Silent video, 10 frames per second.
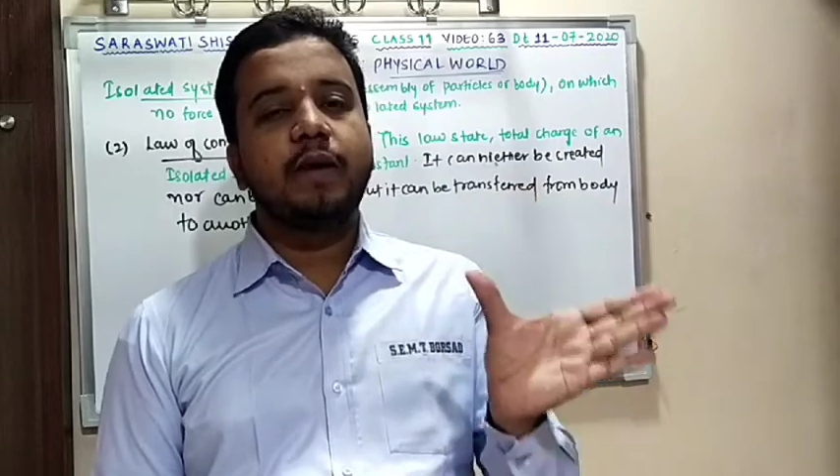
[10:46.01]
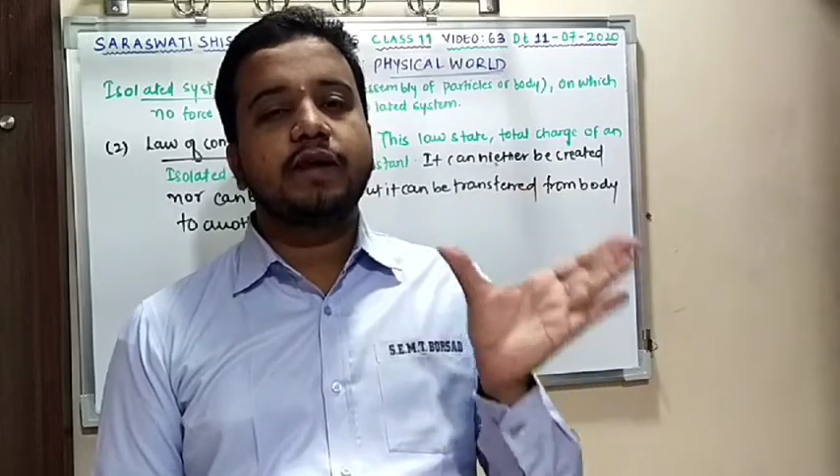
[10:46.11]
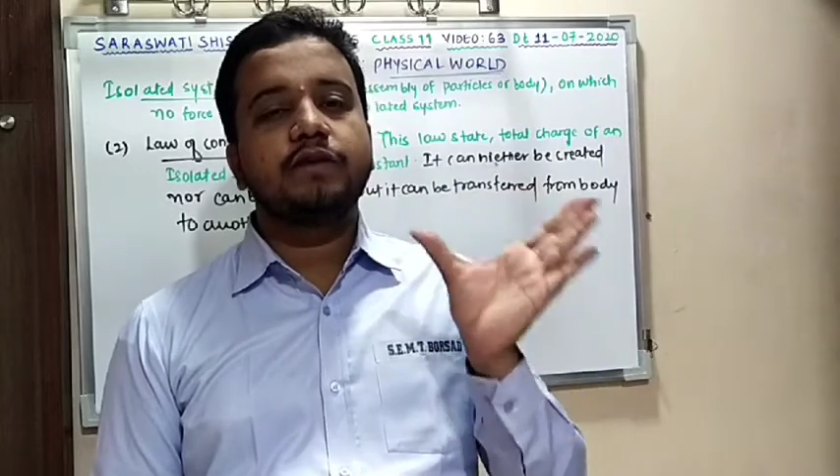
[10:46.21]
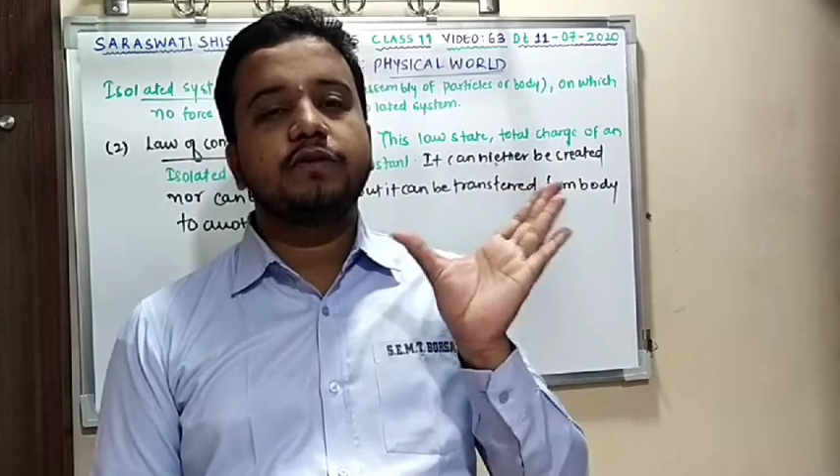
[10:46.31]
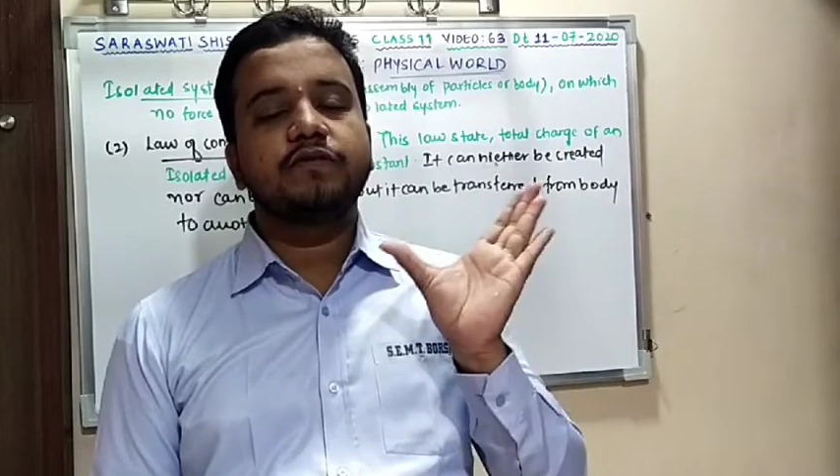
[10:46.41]

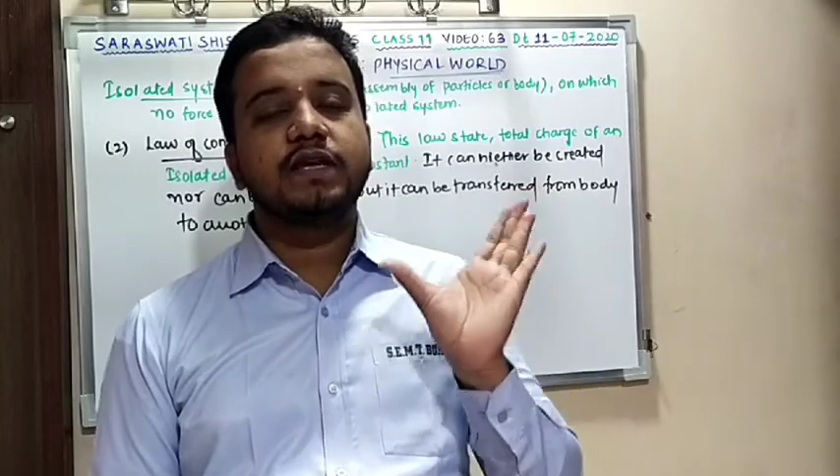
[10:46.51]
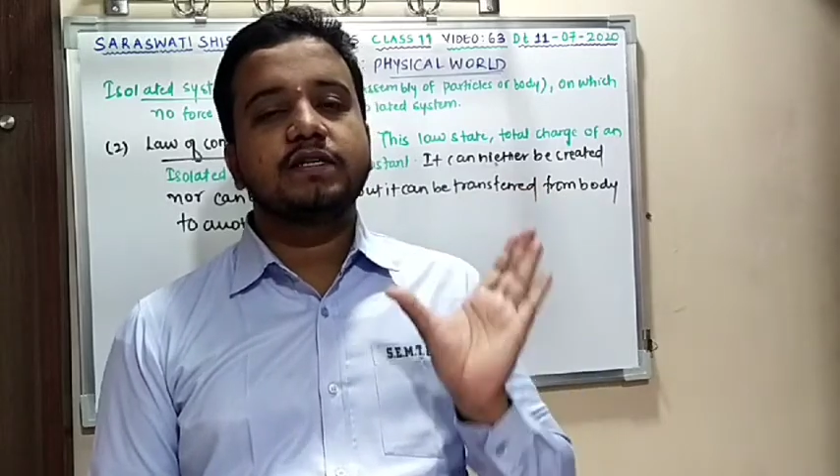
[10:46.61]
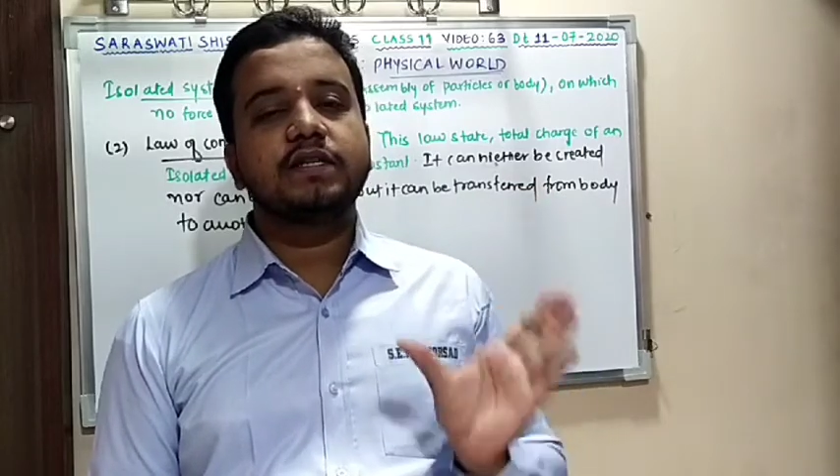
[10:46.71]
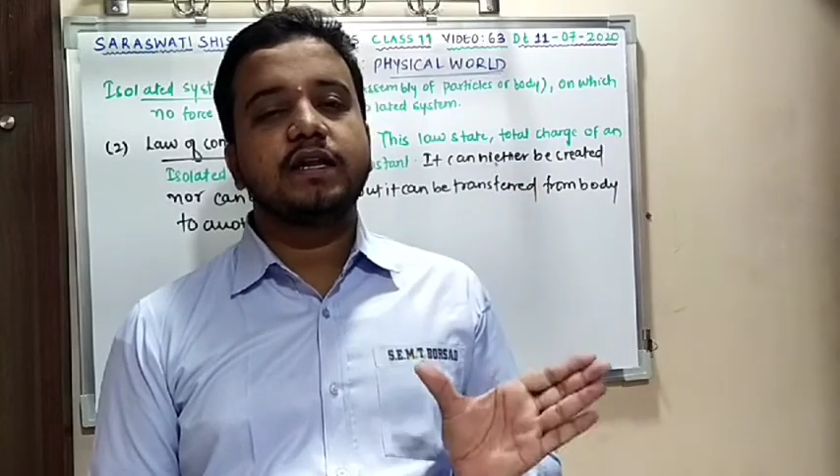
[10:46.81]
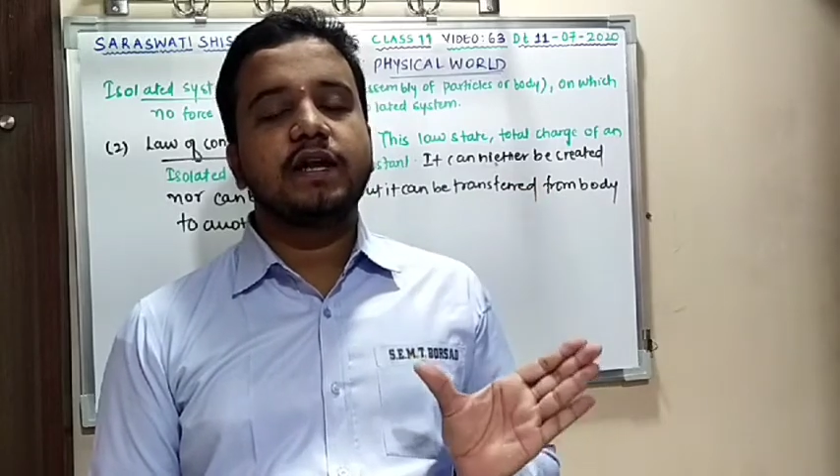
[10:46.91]
magnitude of
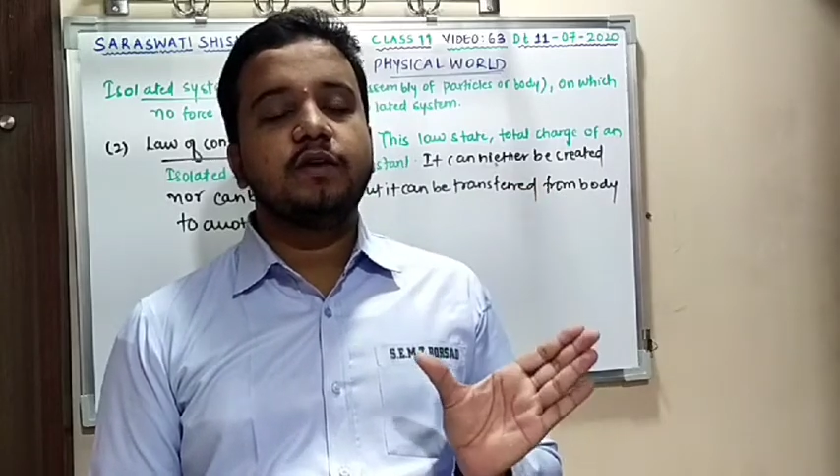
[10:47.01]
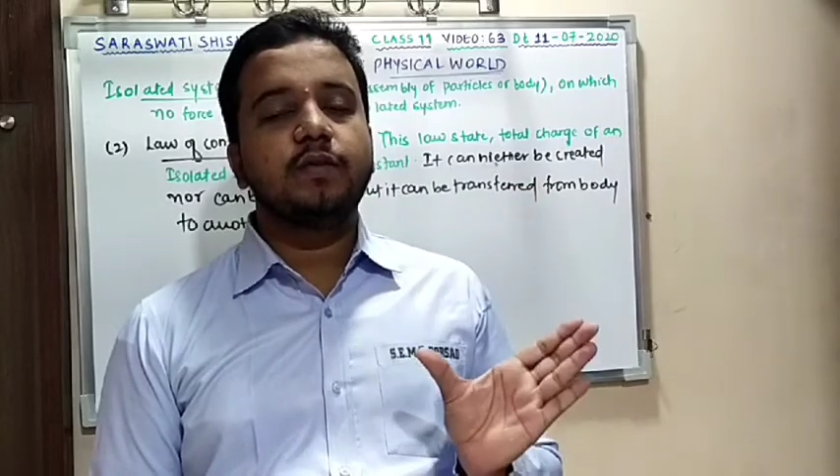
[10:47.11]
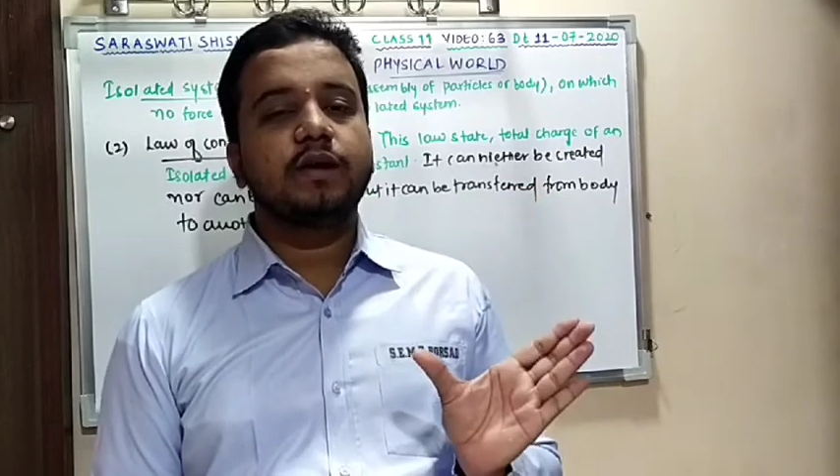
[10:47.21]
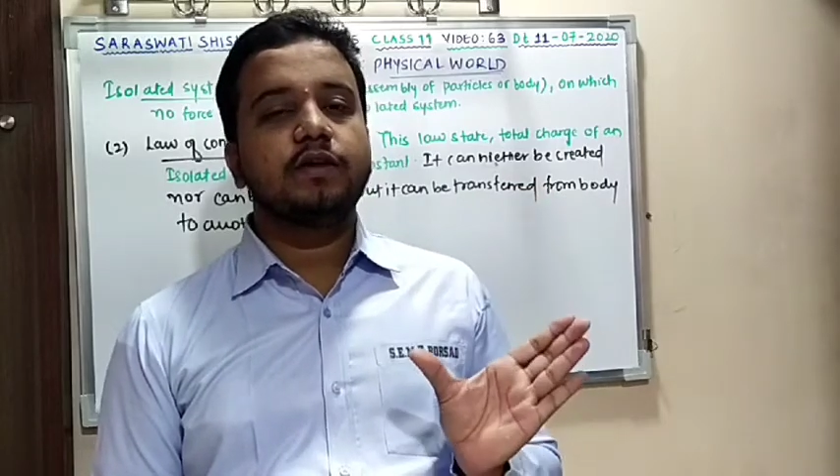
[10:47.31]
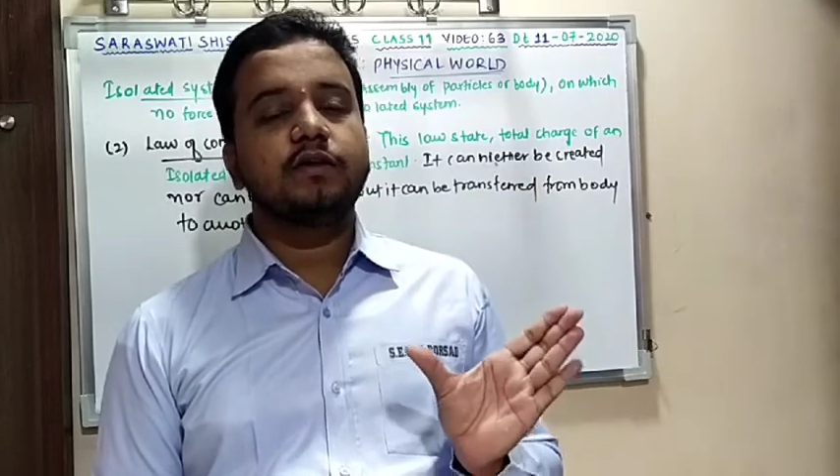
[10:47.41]
charge and negative
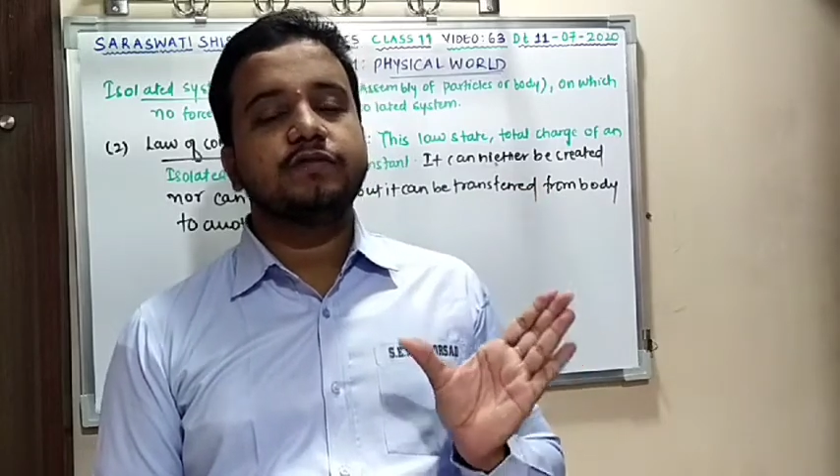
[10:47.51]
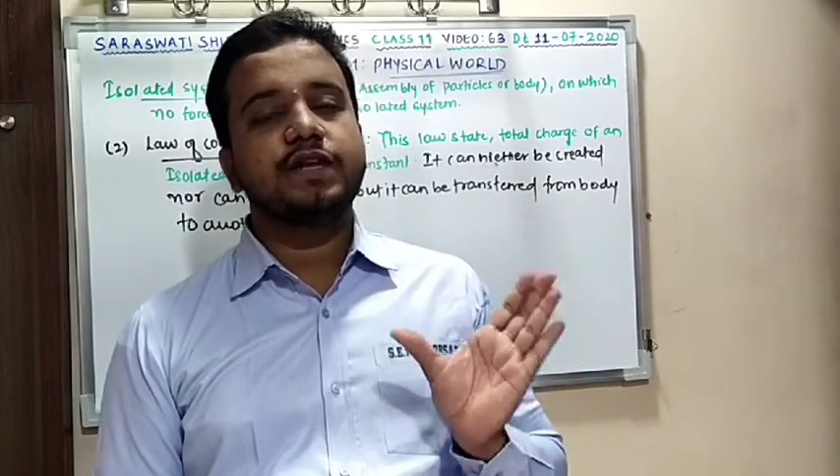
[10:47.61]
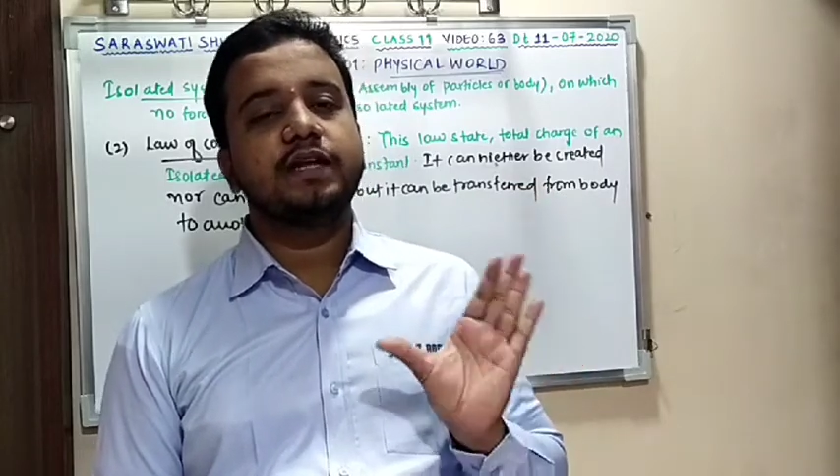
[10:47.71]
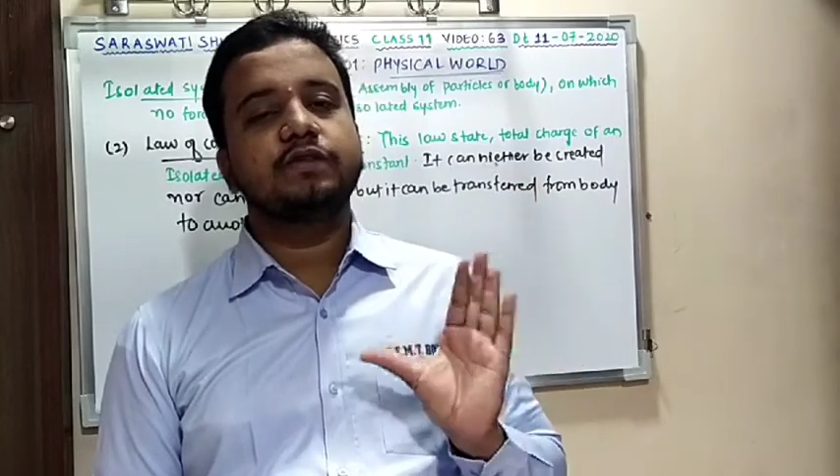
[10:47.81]
magnitude of charge,